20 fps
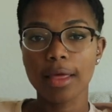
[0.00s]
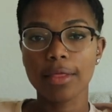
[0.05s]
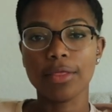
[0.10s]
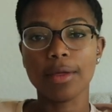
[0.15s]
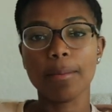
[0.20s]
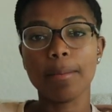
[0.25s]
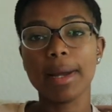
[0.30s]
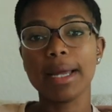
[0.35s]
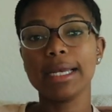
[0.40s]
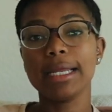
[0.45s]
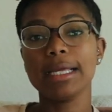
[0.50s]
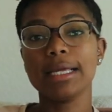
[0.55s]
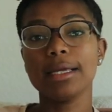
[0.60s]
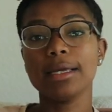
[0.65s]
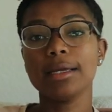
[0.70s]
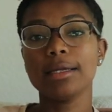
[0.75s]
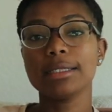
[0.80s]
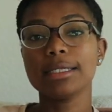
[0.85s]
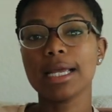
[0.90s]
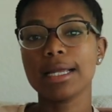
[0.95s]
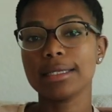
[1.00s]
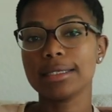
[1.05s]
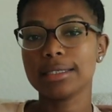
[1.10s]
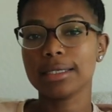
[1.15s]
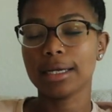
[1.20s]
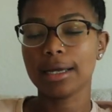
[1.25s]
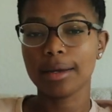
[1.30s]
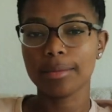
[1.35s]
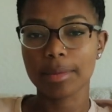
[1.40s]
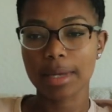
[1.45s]
The money tends
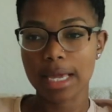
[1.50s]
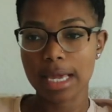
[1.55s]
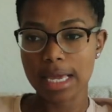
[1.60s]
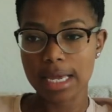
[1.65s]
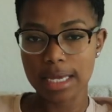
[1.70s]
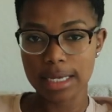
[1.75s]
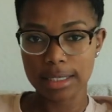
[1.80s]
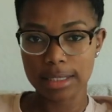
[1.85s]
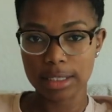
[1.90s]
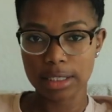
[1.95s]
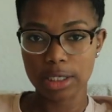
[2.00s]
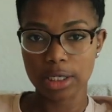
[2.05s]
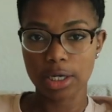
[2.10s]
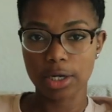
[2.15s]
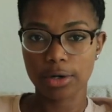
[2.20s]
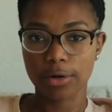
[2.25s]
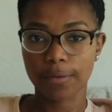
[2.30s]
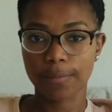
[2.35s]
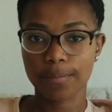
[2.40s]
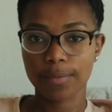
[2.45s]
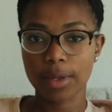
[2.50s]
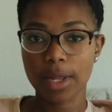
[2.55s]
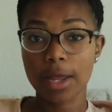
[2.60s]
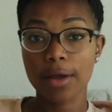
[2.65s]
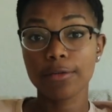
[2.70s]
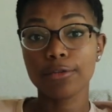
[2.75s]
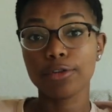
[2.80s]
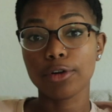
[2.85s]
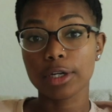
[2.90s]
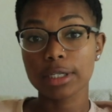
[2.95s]
to come easier.
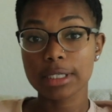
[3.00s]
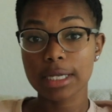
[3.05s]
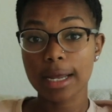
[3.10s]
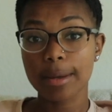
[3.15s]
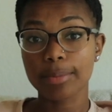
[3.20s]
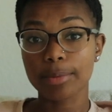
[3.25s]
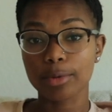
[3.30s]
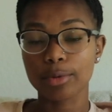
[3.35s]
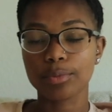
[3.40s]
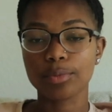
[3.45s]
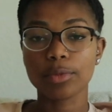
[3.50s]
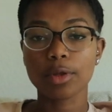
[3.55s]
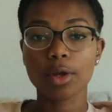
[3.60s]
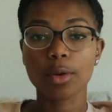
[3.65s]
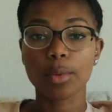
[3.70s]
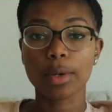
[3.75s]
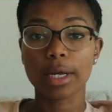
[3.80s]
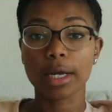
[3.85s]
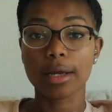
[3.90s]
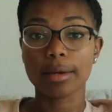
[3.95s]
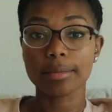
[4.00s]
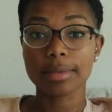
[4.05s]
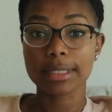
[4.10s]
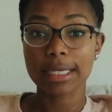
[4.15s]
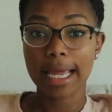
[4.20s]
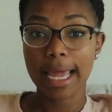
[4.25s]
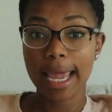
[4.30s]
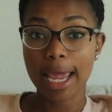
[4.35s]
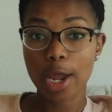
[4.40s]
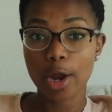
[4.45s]
For example, when it comes to
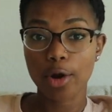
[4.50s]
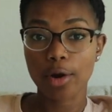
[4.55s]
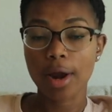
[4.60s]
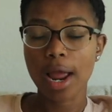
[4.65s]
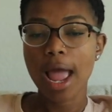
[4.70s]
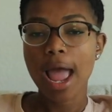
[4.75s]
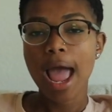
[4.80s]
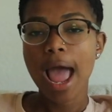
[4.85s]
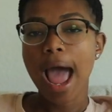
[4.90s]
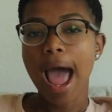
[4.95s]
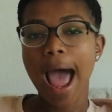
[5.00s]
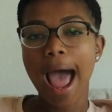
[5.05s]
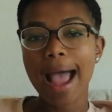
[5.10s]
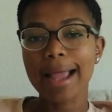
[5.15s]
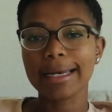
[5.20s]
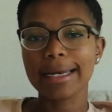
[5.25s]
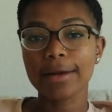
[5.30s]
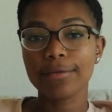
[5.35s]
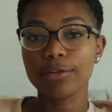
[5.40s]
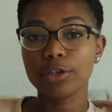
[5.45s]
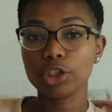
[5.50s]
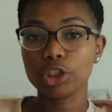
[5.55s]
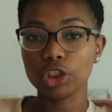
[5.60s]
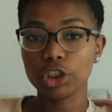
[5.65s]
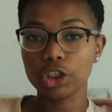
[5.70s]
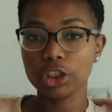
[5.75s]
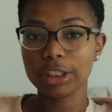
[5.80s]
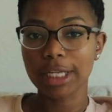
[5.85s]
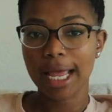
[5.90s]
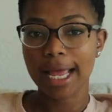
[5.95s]
hair, I never
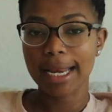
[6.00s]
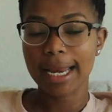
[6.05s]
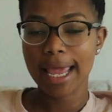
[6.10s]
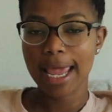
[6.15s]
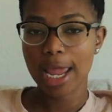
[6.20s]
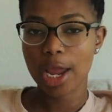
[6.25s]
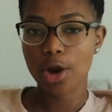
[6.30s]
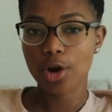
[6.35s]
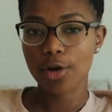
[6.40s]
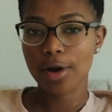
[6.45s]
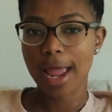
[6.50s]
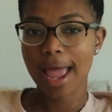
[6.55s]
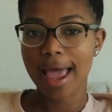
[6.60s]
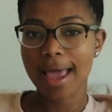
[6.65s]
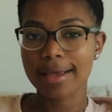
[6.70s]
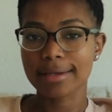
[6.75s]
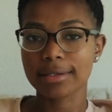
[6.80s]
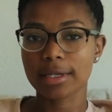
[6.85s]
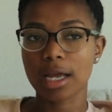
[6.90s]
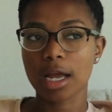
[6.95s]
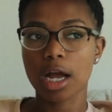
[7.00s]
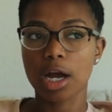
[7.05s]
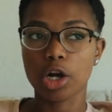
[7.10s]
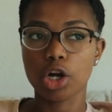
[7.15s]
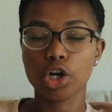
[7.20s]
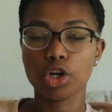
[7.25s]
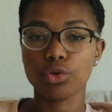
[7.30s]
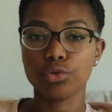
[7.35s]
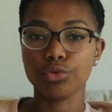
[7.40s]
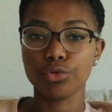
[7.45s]
looked at hair as a
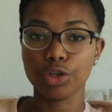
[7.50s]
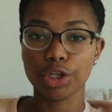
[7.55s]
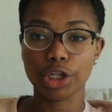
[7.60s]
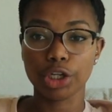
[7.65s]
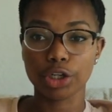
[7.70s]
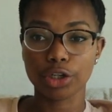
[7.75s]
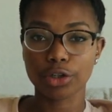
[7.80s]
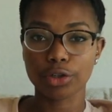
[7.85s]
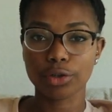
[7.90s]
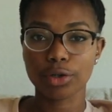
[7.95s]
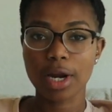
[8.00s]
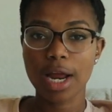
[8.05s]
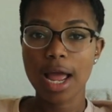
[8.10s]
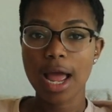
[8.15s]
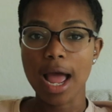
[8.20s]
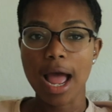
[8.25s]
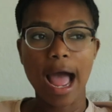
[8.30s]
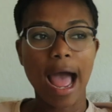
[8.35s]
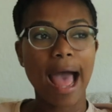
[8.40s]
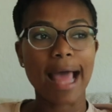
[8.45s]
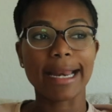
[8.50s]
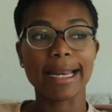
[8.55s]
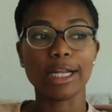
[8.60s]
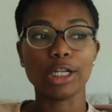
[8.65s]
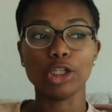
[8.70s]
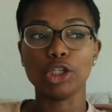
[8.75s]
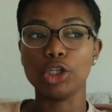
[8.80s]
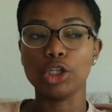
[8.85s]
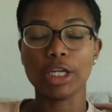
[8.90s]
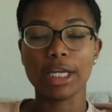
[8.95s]
career. I
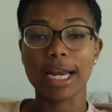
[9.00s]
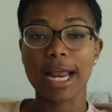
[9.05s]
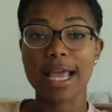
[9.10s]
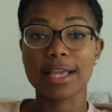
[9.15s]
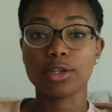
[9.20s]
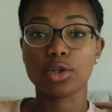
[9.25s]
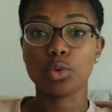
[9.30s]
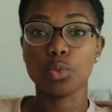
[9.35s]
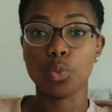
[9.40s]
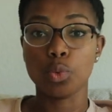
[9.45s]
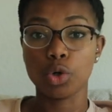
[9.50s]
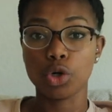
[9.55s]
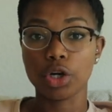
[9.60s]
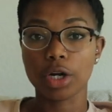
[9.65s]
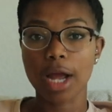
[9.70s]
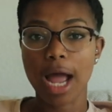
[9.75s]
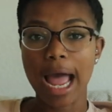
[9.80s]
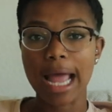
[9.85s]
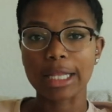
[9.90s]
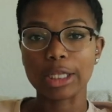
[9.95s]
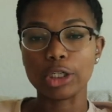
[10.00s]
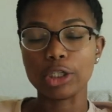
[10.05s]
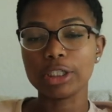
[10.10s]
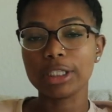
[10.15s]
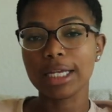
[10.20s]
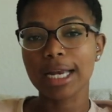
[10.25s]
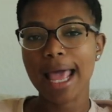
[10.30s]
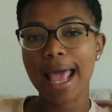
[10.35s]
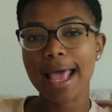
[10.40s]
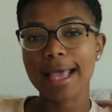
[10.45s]
didn't look at it as work. I looked
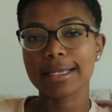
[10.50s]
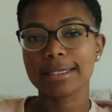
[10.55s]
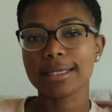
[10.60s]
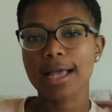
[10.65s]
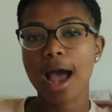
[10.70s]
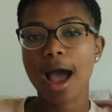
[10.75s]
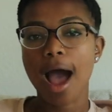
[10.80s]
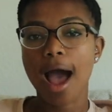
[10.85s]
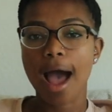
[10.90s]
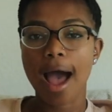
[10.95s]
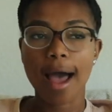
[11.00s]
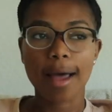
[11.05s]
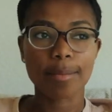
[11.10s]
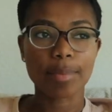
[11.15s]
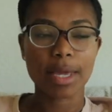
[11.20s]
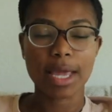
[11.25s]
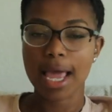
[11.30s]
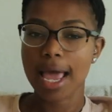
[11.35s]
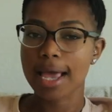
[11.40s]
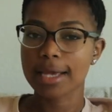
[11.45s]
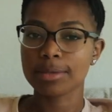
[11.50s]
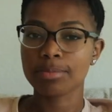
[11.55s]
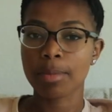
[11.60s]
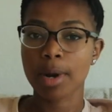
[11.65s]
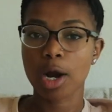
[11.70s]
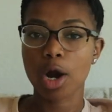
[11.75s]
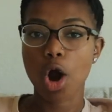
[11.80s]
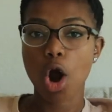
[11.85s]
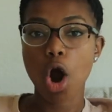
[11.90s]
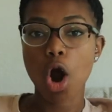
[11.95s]
at it as hobby, as
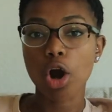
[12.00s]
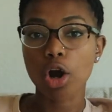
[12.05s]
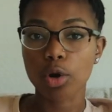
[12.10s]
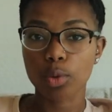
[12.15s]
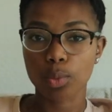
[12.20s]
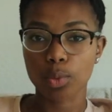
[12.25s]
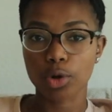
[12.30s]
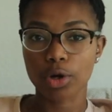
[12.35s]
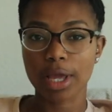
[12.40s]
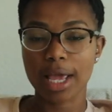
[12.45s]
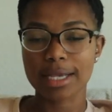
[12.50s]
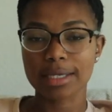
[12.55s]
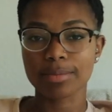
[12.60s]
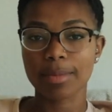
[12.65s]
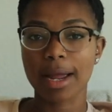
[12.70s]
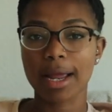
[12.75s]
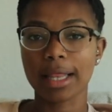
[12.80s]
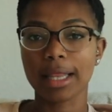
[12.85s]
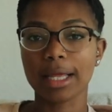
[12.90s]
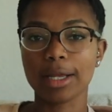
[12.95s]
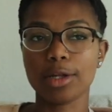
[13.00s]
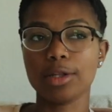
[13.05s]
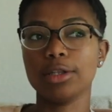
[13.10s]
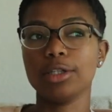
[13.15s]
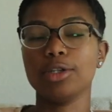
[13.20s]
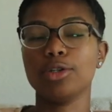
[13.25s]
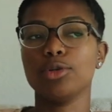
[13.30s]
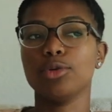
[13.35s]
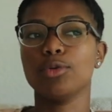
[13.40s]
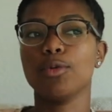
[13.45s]
my artwork, as my like
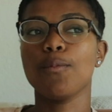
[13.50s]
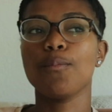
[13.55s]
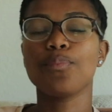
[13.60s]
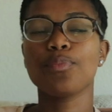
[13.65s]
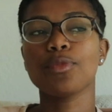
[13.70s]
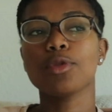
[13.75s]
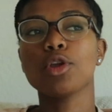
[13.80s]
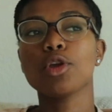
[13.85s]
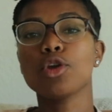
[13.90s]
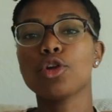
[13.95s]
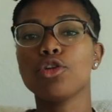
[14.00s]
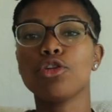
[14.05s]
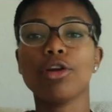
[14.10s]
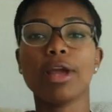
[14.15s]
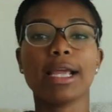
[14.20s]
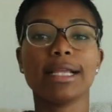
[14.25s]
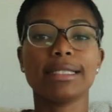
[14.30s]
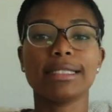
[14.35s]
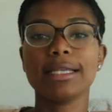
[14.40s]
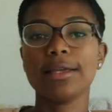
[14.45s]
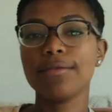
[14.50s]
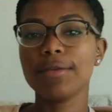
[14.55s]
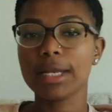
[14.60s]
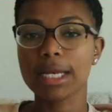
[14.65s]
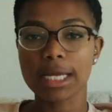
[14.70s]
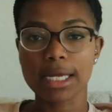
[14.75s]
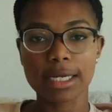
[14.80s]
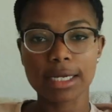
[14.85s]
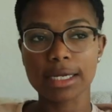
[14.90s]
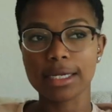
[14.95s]
little
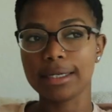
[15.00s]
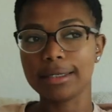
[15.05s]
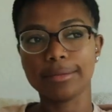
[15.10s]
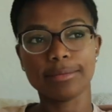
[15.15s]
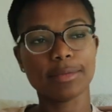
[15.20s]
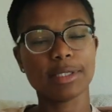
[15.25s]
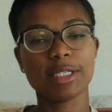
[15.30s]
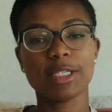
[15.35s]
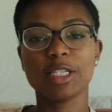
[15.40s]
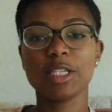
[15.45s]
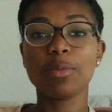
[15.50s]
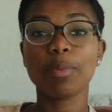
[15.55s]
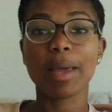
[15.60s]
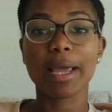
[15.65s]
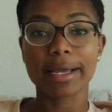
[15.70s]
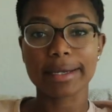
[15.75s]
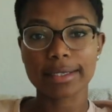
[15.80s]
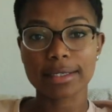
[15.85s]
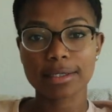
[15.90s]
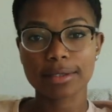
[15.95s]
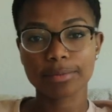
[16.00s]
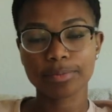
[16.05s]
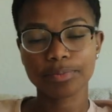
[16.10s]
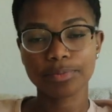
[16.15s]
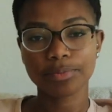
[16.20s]
creativity space.